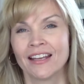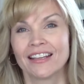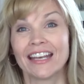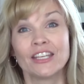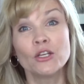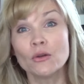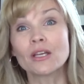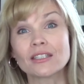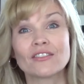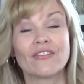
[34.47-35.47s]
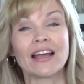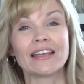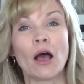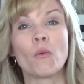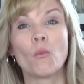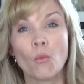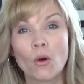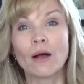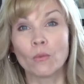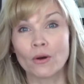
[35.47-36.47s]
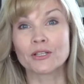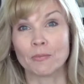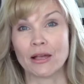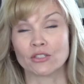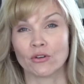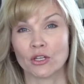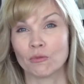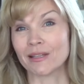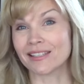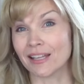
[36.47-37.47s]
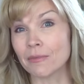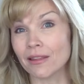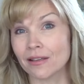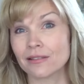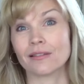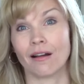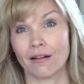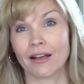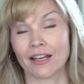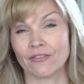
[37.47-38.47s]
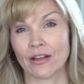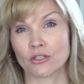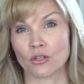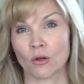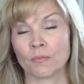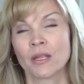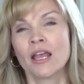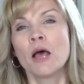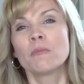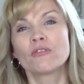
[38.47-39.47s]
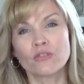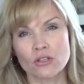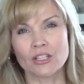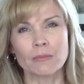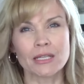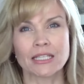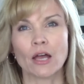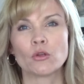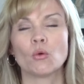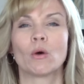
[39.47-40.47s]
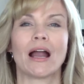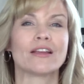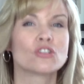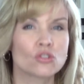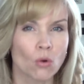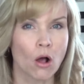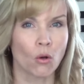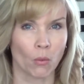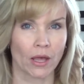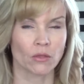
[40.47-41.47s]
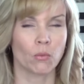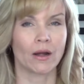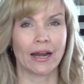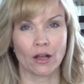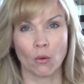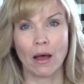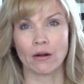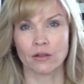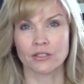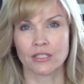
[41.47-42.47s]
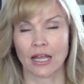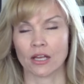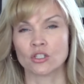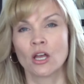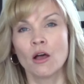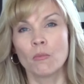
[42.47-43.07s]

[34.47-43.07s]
And you get to find out what works best for you, but some of these are unconventional. But first, let me tell you what I struggle with when I go out on stage.